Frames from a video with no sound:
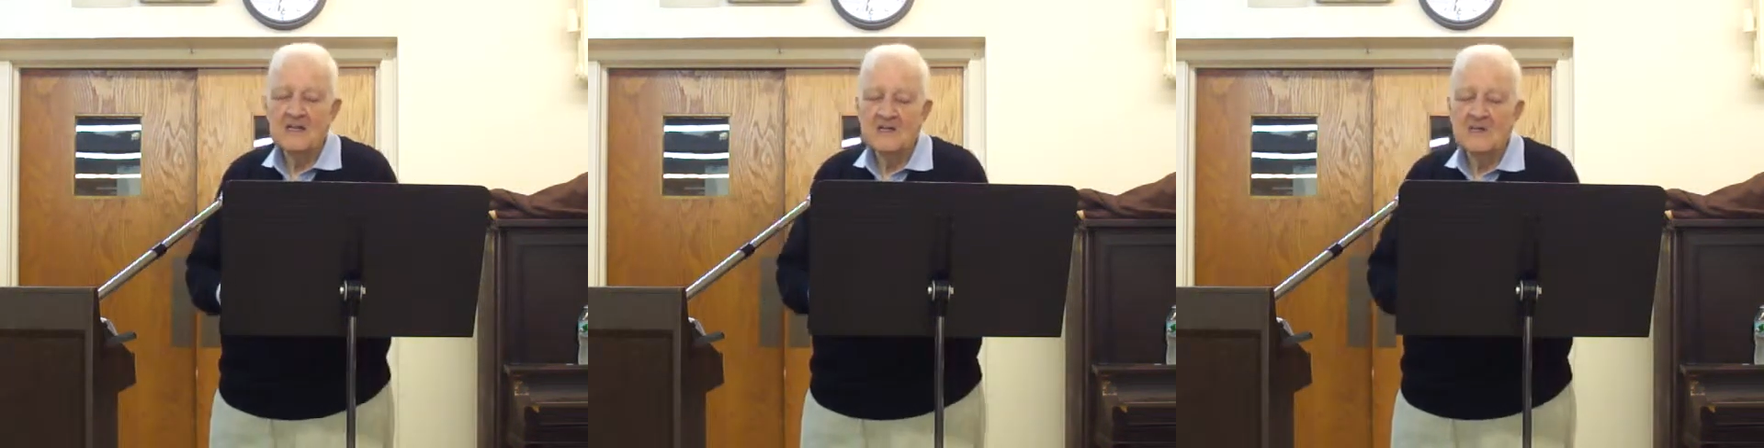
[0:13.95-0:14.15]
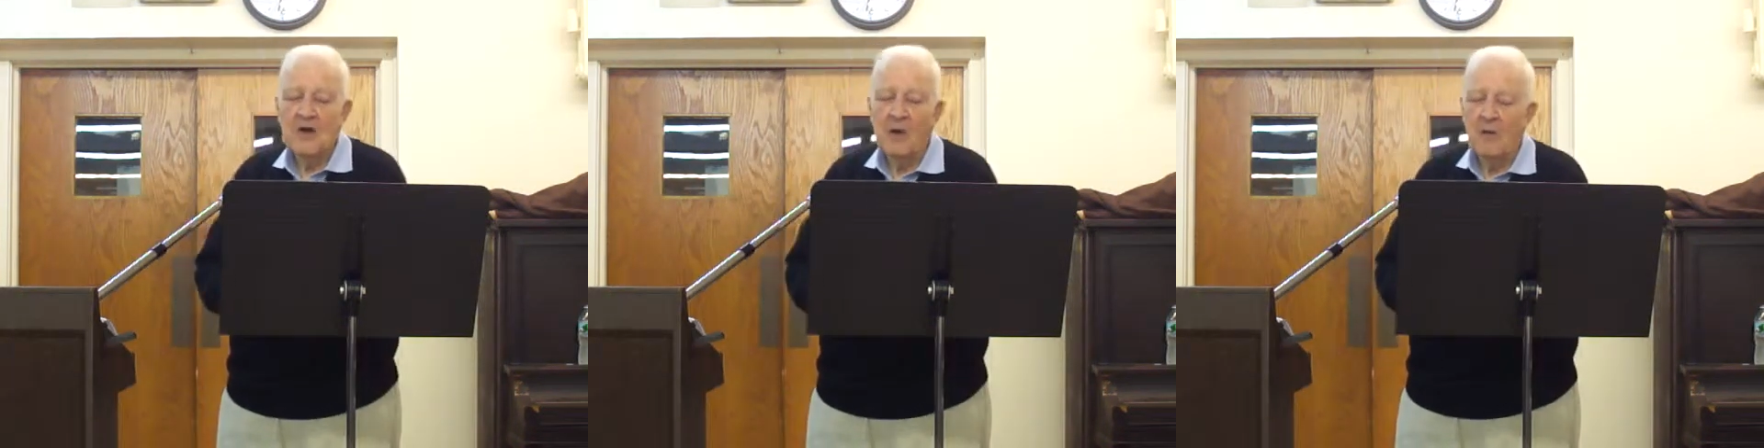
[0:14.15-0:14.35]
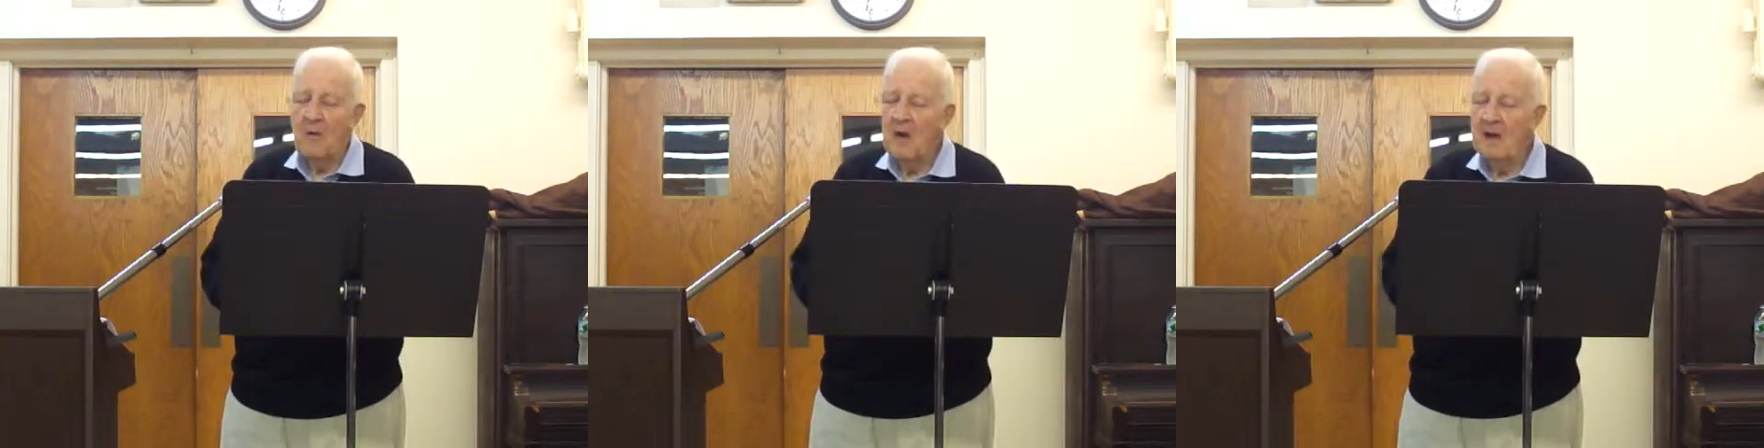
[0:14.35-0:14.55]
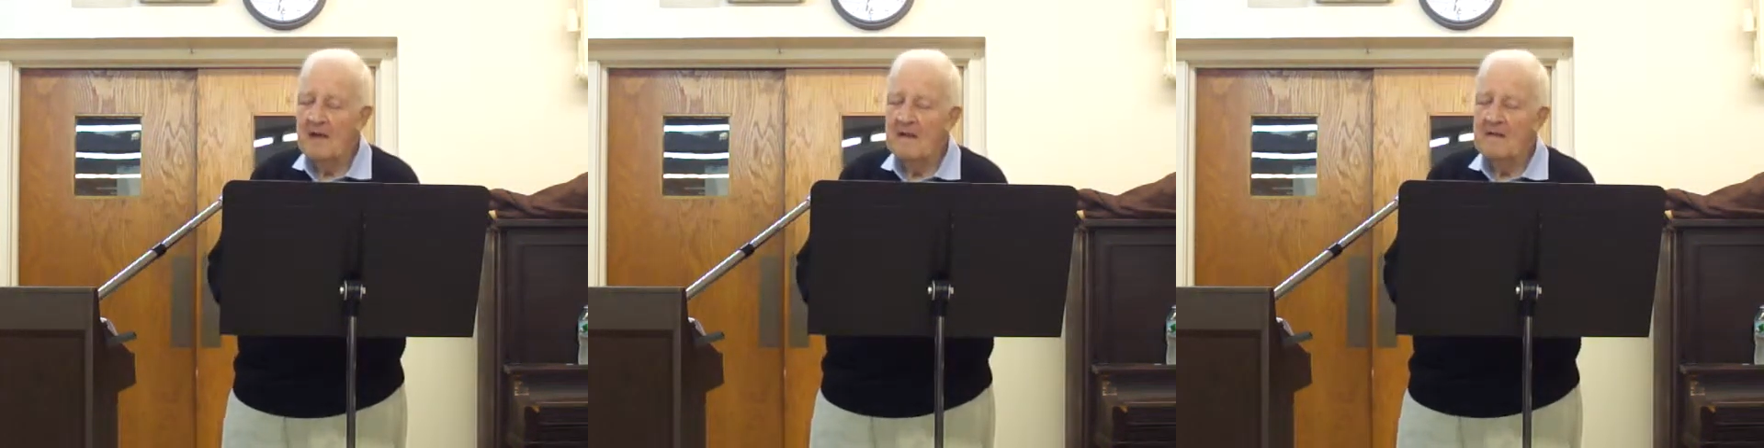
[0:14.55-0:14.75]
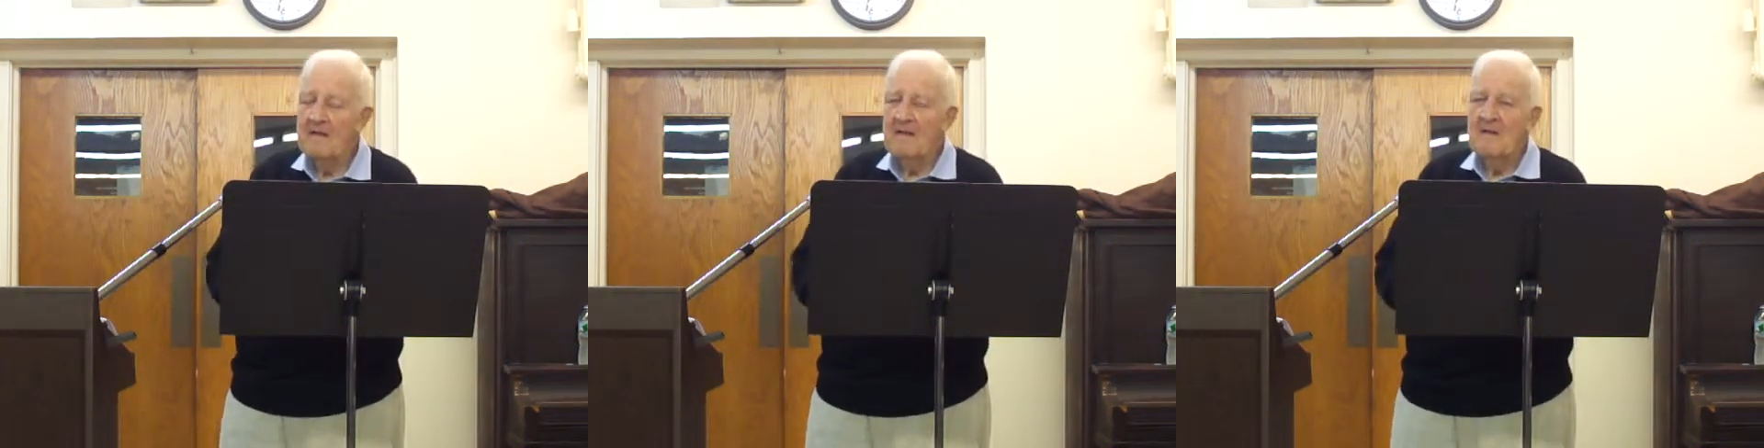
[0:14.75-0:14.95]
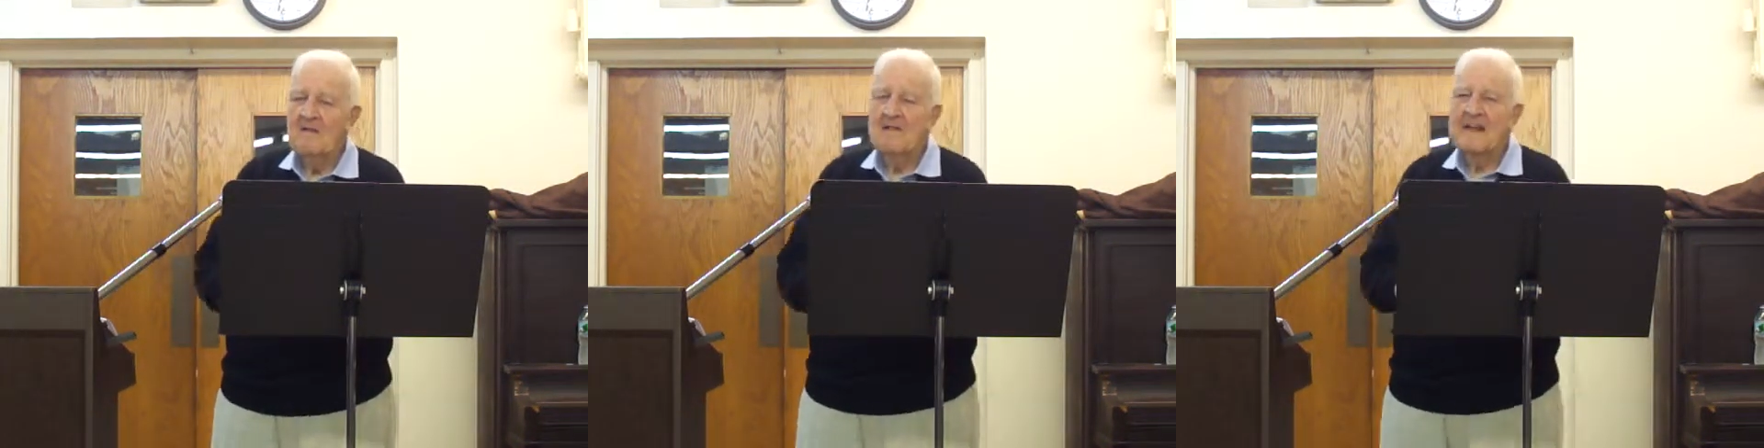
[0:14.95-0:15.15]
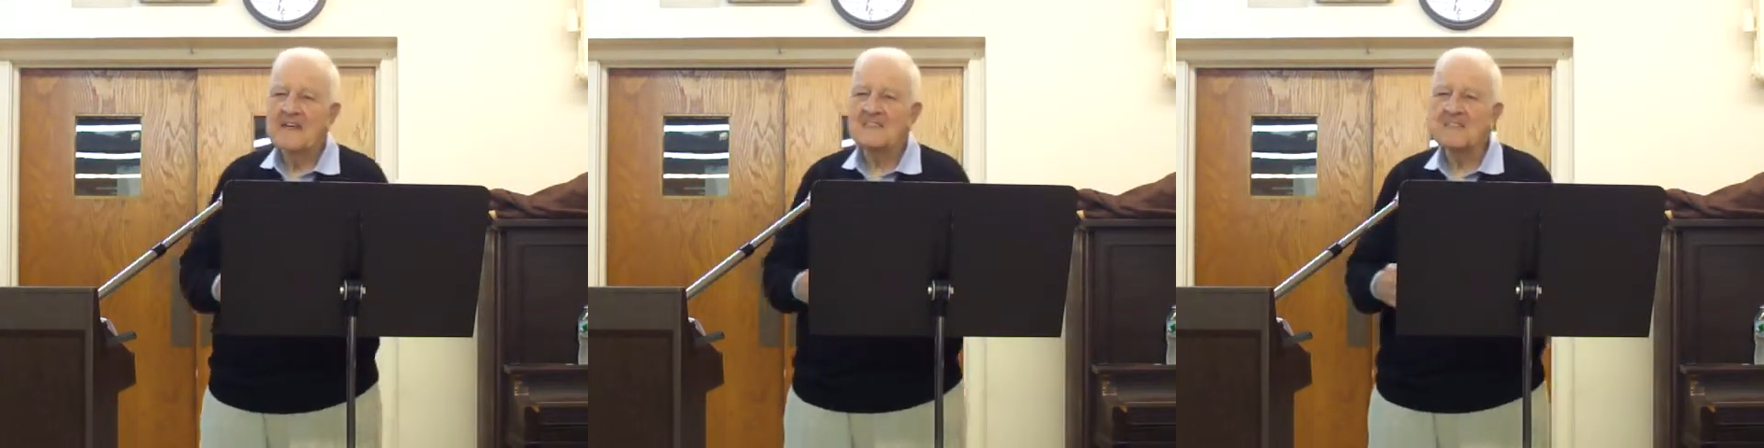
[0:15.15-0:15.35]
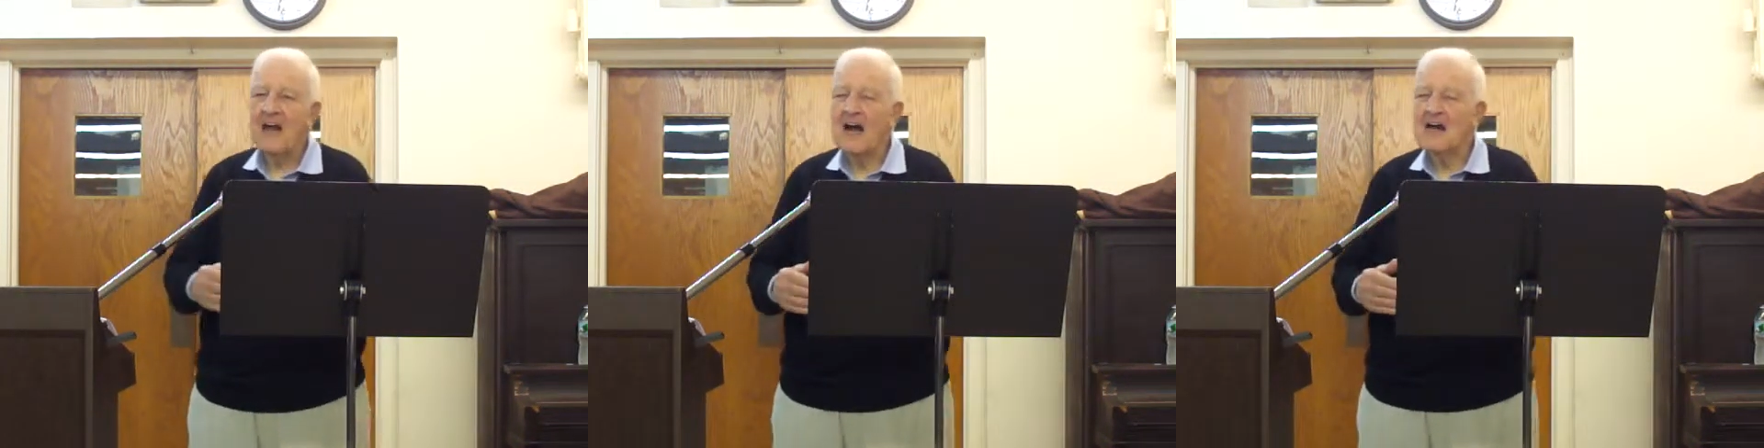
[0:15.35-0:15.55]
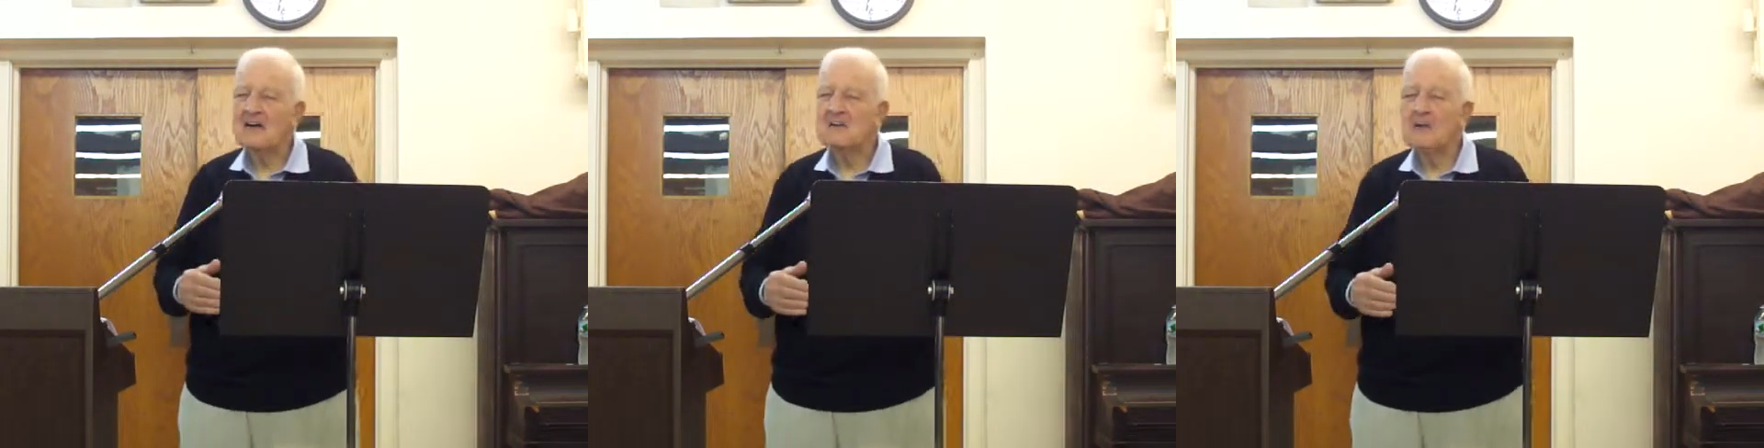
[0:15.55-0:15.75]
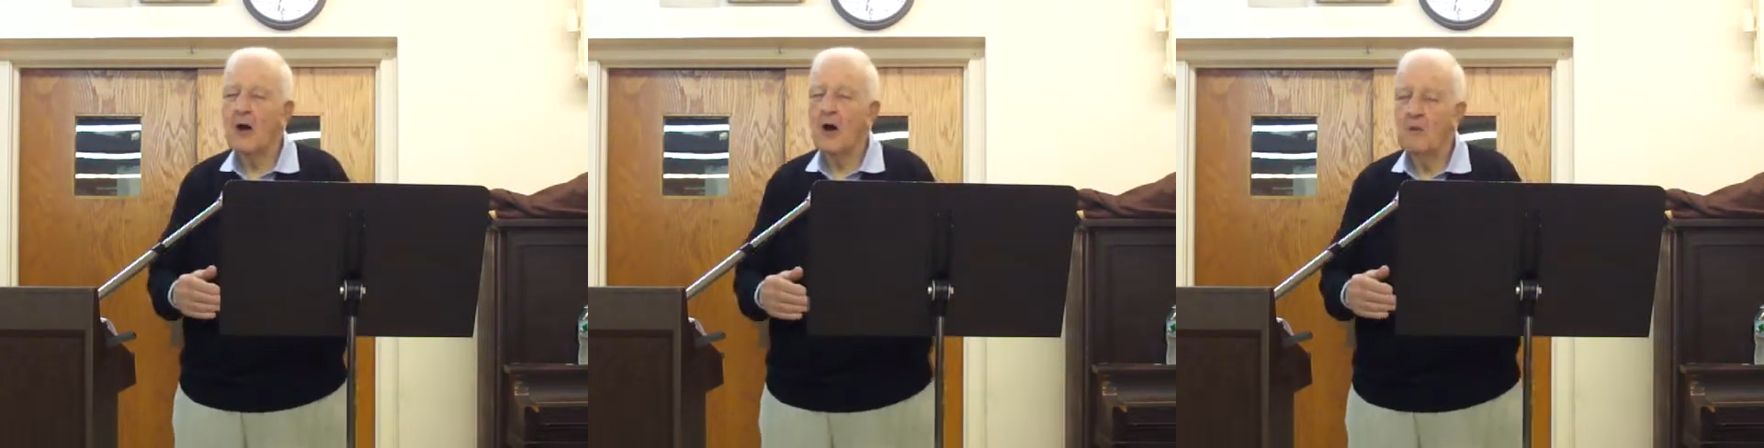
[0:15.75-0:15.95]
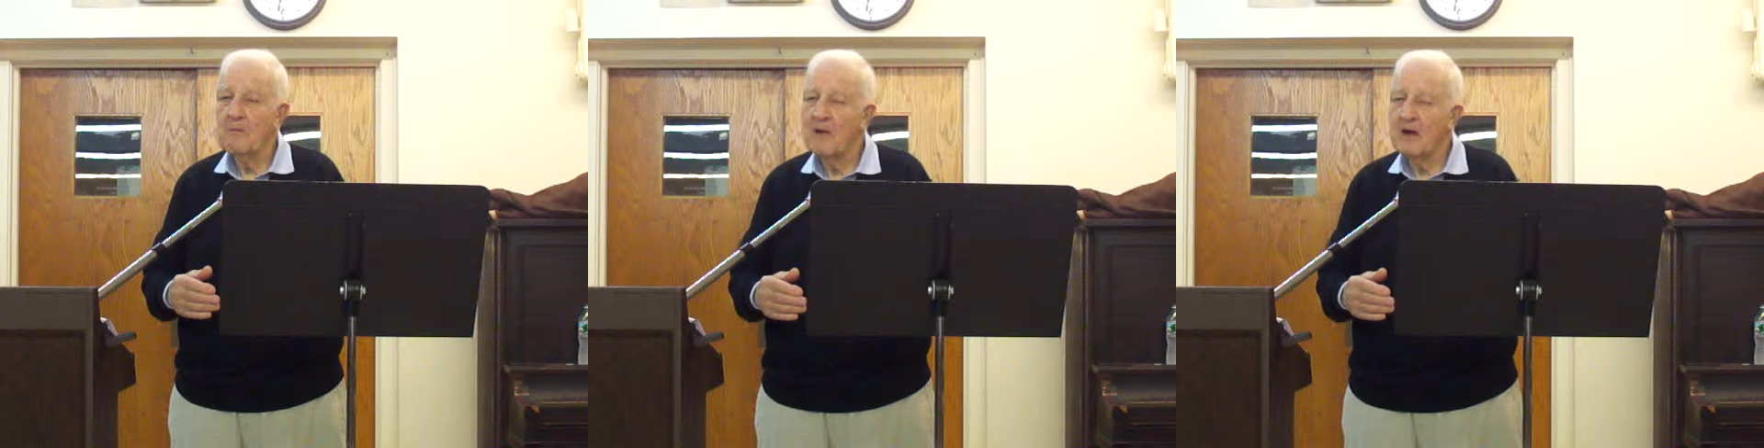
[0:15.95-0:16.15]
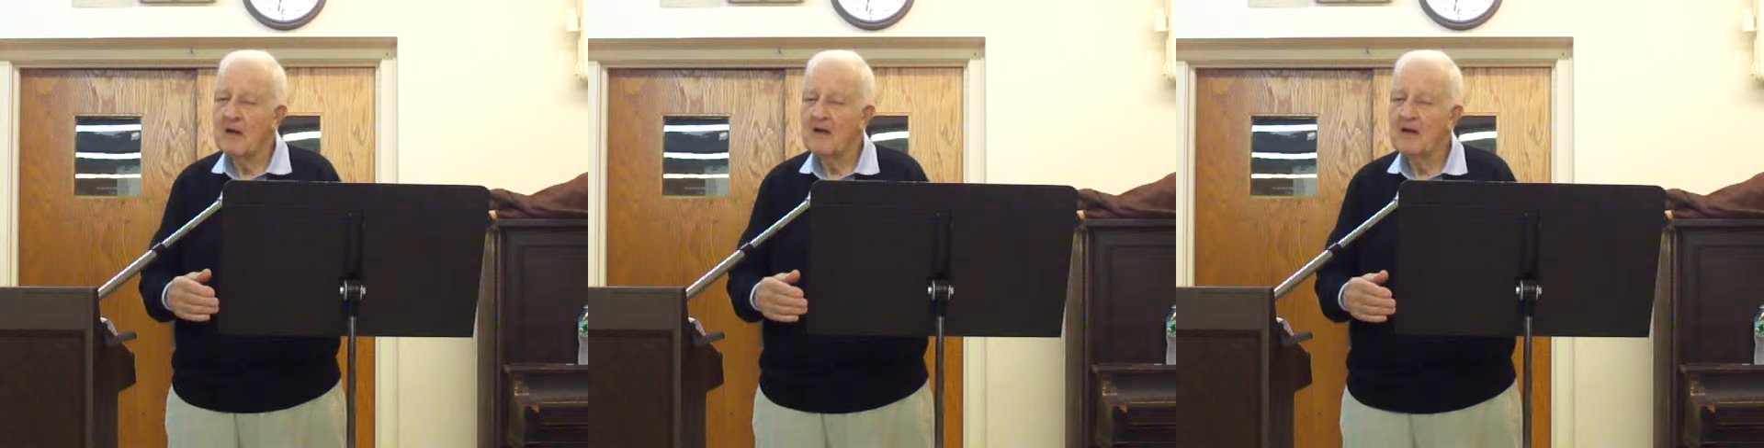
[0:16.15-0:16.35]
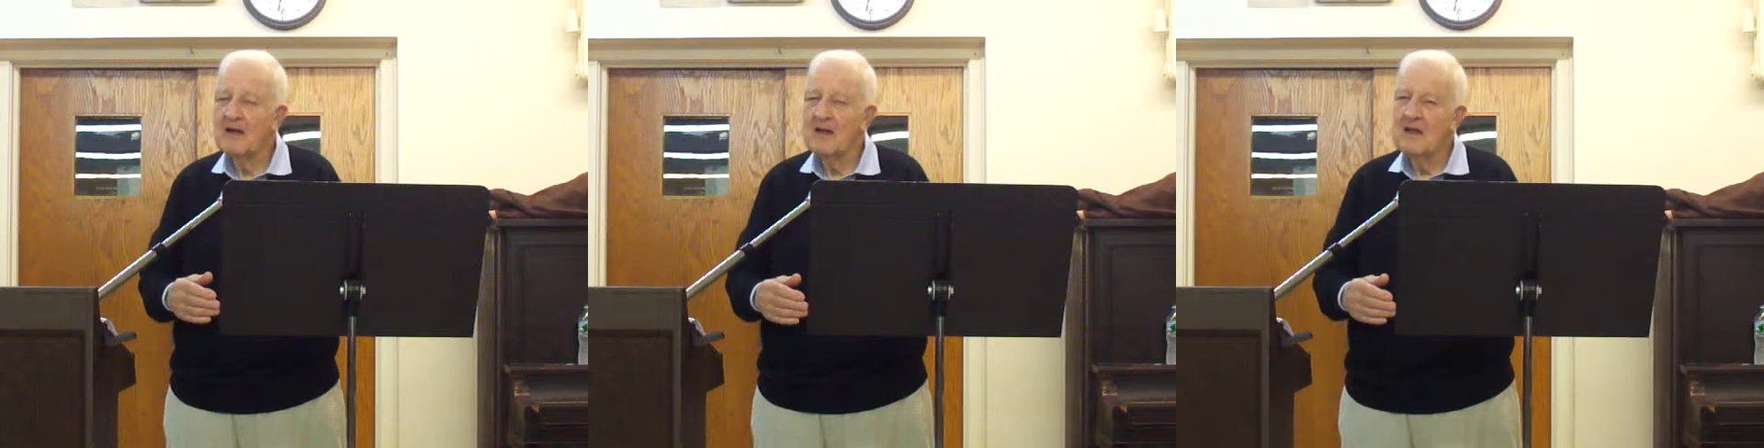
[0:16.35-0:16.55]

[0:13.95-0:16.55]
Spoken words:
So last October,